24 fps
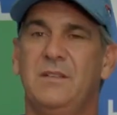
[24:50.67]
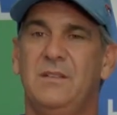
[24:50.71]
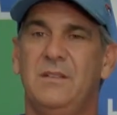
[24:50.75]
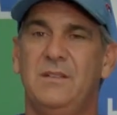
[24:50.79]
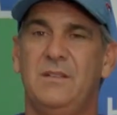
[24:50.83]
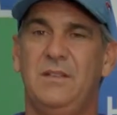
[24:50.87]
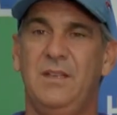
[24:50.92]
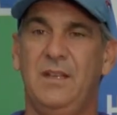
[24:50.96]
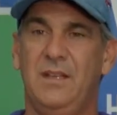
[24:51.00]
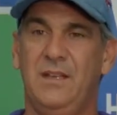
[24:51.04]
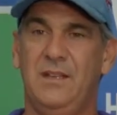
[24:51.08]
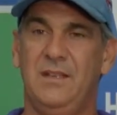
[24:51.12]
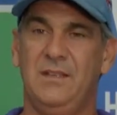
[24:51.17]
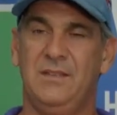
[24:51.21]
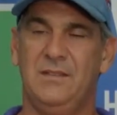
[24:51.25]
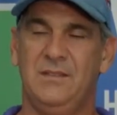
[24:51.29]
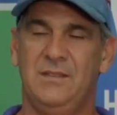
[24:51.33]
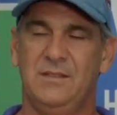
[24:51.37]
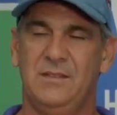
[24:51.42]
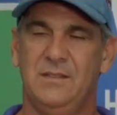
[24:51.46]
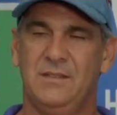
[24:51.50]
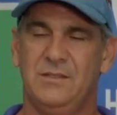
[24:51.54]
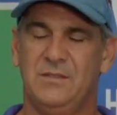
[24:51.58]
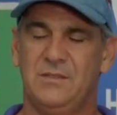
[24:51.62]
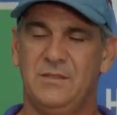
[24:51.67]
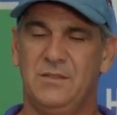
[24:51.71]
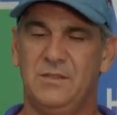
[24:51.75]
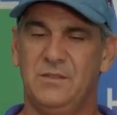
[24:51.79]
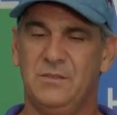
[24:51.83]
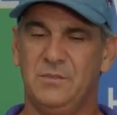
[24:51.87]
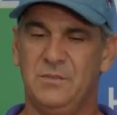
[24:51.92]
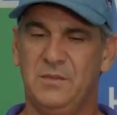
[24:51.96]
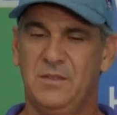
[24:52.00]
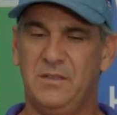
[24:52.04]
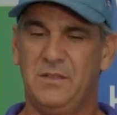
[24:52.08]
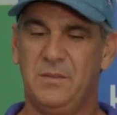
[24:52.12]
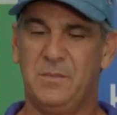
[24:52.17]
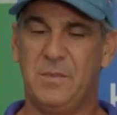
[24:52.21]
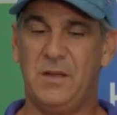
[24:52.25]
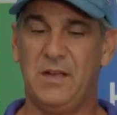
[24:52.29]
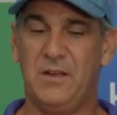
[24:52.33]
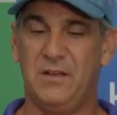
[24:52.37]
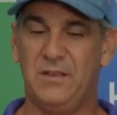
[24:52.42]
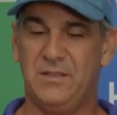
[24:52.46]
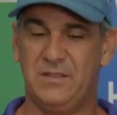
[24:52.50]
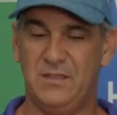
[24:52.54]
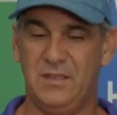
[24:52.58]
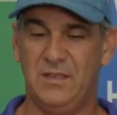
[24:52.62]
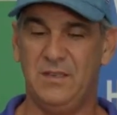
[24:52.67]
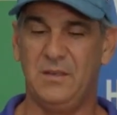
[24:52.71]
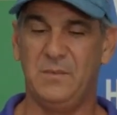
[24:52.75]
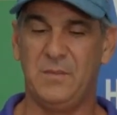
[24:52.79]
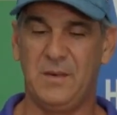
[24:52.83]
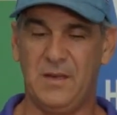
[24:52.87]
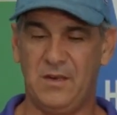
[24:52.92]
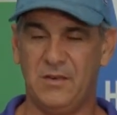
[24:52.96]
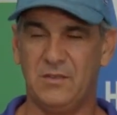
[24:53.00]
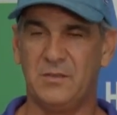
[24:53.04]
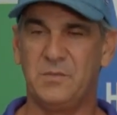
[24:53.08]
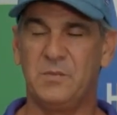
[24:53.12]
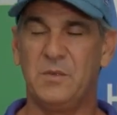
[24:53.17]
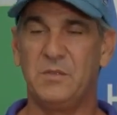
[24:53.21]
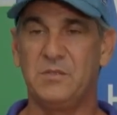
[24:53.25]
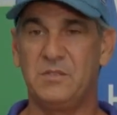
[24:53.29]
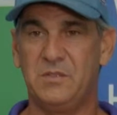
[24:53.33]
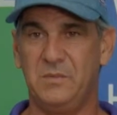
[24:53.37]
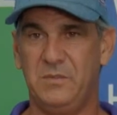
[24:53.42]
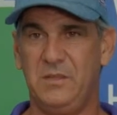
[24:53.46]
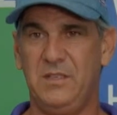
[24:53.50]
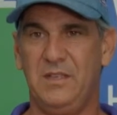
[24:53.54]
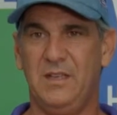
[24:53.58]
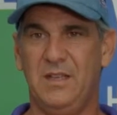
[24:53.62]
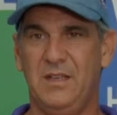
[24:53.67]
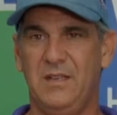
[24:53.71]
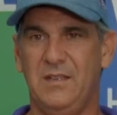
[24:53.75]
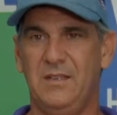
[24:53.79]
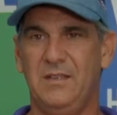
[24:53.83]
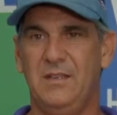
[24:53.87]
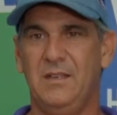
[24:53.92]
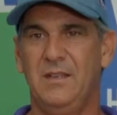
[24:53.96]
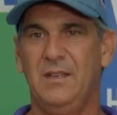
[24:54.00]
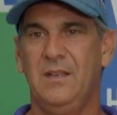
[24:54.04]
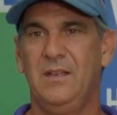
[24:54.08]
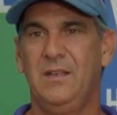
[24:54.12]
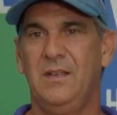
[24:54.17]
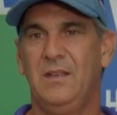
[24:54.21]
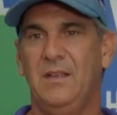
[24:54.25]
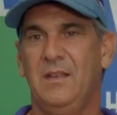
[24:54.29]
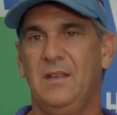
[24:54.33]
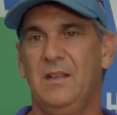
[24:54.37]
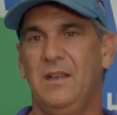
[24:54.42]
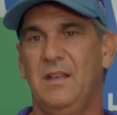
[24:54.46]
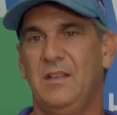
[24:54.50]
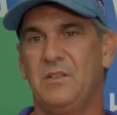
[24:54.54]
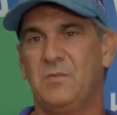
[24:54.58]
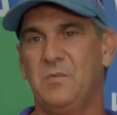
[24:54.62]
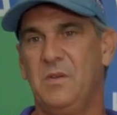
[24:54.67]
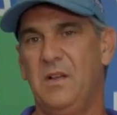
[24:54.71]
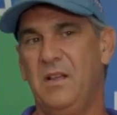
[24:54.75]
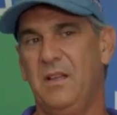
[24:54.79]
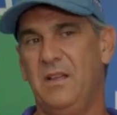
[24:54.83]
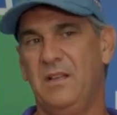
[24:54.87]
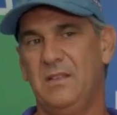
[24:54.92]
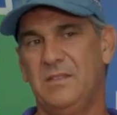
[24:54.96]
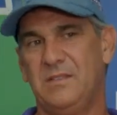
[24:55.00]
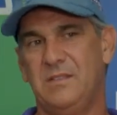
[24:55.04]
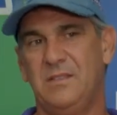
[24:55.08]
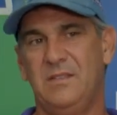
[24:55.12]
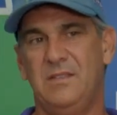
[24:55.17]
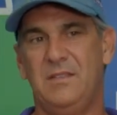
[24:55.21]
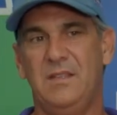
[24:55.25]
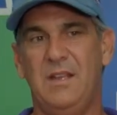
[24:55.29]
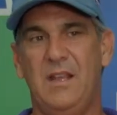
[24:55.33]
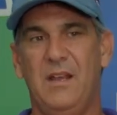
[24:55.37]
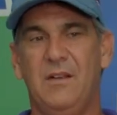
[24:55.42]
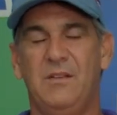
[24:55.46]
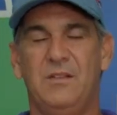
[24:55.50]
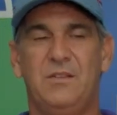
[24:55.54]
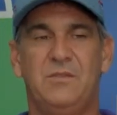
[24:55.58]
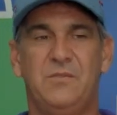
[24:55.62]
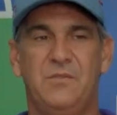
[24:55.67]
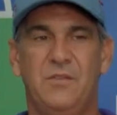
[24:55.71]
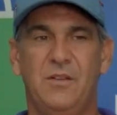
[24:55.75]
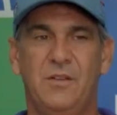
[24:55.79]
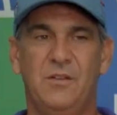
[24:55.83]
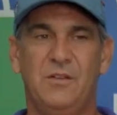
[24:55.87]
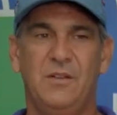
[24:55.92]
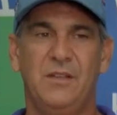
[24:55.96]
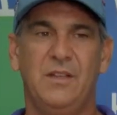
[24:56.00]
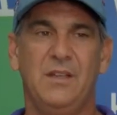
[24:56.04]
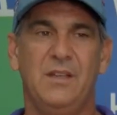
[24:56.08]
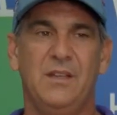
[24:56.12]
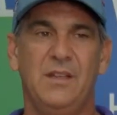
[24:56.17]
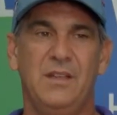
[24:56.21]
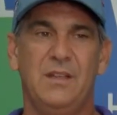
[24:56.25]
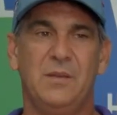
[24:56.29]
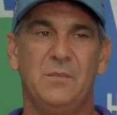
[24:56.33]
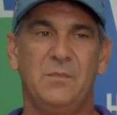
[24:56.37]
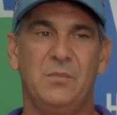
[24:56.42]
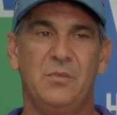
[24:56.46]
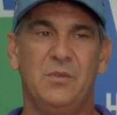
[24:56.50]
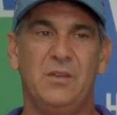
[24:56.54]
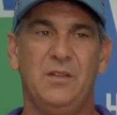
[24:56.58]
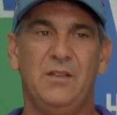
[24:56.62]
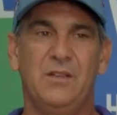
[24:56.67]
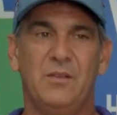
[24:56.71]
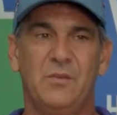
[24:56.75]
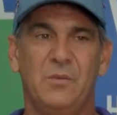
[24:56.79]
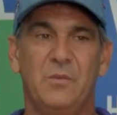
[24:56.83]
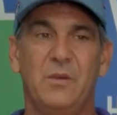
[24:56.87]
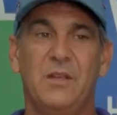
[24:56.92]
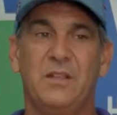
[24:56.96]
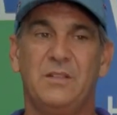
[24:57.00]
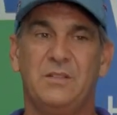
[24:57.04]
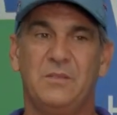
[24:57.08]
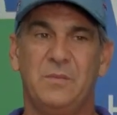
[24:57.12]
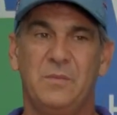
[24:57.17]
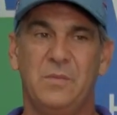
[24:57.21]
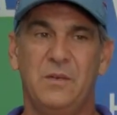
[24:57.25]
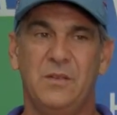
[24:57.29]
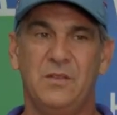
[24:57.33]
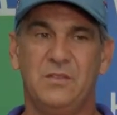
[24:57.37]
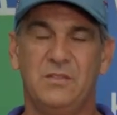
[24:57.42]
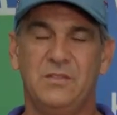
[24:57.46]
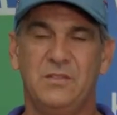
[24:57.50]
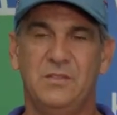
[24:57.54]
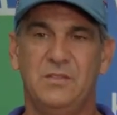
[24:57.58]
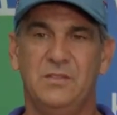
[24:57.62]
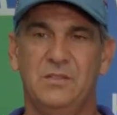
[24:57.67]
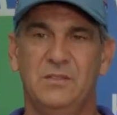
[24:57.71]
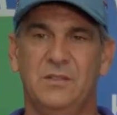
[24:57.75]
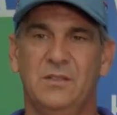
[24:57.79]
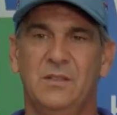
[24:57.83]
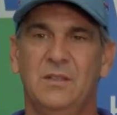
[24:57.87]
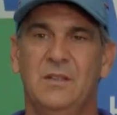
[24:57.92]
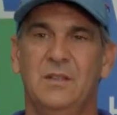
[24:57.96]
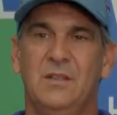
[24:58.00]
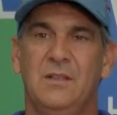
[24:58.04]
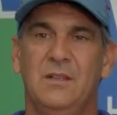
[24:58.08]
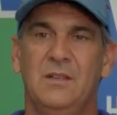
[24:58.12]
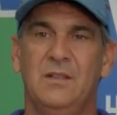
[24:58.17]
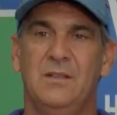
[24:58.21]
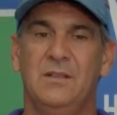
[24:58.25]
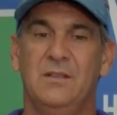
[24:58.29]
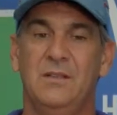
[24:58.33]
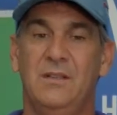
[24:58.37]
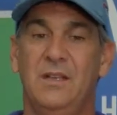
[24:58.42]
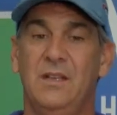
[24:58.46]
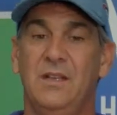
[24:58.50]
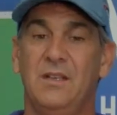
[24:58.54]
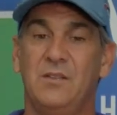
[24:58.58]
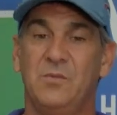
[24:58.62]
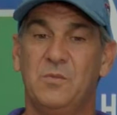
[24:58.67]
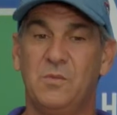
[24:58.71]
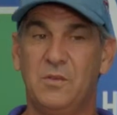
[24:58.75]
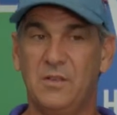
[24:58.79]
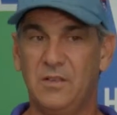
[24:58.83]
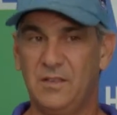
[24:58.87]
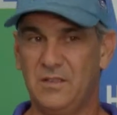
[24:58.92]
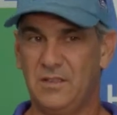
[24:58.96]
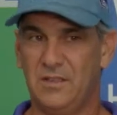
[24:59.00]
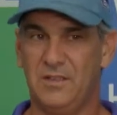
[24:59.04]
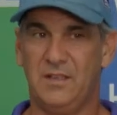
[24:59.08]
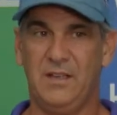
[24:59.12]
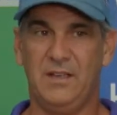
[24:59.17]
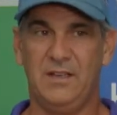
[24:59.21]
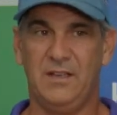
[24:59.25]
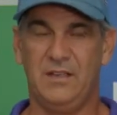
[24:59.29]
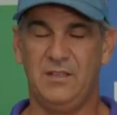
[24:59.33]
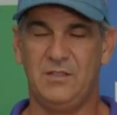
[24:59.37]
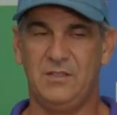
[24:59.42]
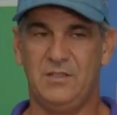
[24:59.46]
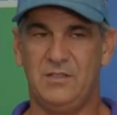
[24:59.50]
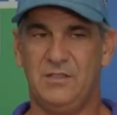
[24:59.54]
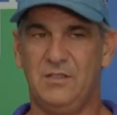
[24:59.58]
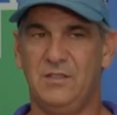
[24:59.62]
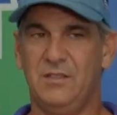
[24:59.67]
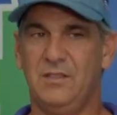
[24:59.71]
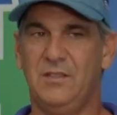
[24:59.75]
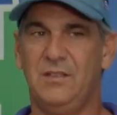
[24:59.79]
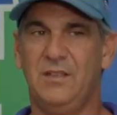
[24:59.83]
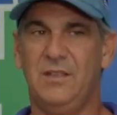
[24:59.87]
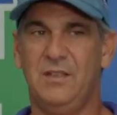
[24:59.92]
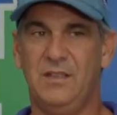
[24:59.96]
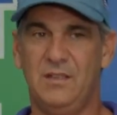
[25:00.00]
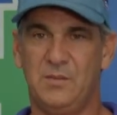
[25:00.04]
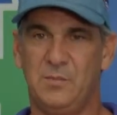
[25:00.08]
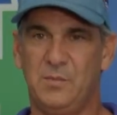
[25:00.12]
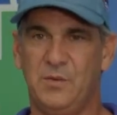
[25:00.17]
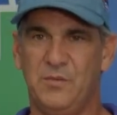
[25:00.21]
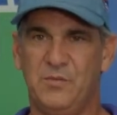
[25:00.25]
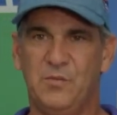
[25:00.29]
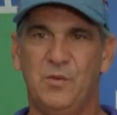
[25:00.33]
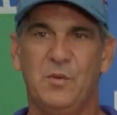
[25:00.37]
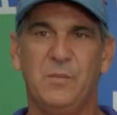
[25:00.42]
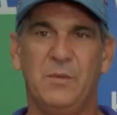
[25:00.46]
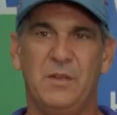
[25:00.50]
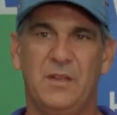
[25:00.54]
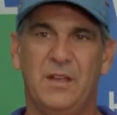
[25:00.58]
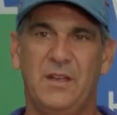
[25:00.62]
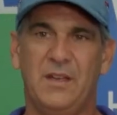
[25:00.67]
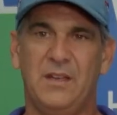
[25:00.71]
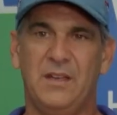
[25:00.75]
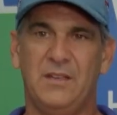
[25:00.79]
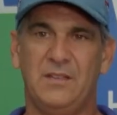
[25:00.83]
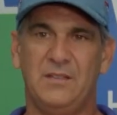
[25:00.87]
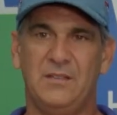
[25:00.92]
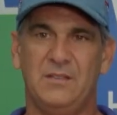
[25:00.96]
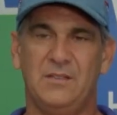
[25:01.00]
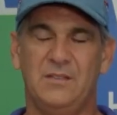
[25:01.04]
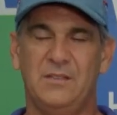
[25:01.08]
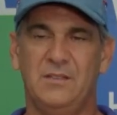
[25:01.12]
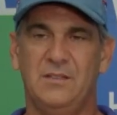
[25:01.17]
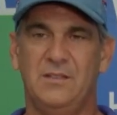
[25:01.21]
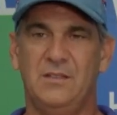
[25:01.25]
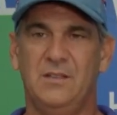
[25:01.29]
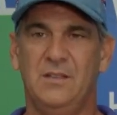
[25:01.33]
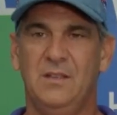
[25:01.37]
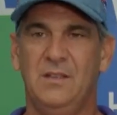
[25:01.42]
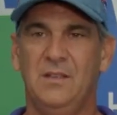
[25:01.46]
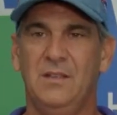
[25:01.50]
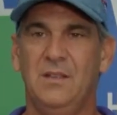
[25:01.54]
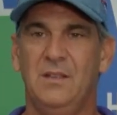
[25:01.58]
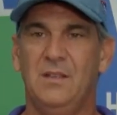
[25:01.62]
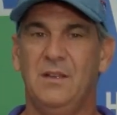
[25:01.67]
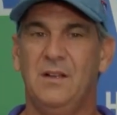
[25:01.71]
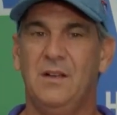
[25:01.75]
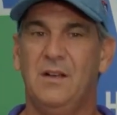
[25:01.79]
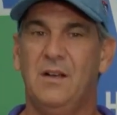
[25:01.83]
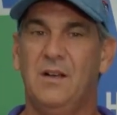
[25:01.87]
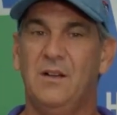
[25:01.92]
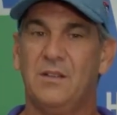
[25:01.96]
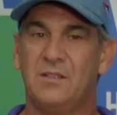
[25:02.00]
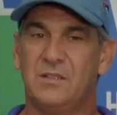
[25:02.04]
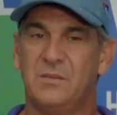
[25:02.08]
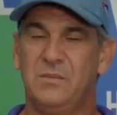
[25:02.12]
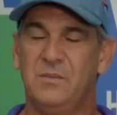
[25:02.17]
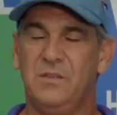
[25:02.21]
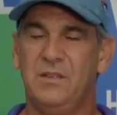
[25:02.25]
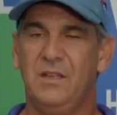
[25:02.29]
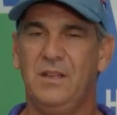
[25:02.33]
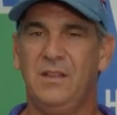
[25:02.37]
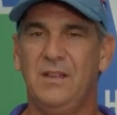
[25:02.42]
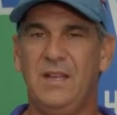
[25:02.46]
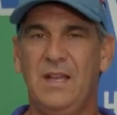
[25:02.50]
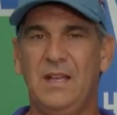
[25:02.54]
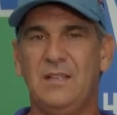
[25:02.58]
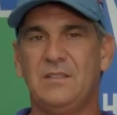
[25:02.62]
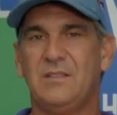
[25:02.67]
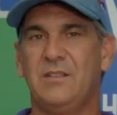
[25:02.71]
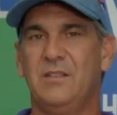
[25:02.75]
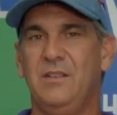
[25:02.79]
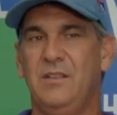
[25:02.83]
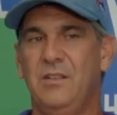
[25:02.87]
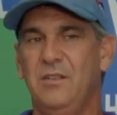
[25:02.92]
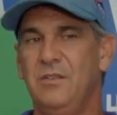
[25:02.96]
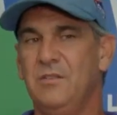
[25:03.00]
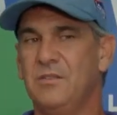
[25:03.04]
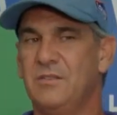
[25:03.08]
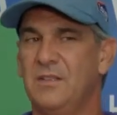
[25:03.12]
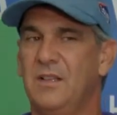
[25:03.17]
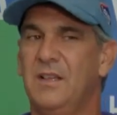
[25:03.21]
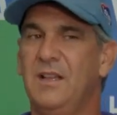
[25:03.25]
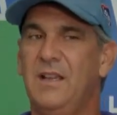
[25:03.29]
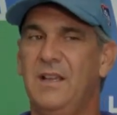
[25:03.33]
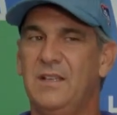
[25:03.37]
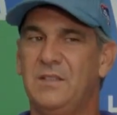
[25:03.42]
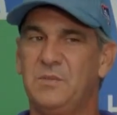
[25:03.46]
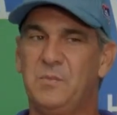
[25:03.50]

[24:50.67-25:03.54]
getting the power it's supposed to be getting, as well as now it's flowing and it can breathe the way it's supposed to, then it's working like it should and it's performing like it should. Ultimately, that's going to use less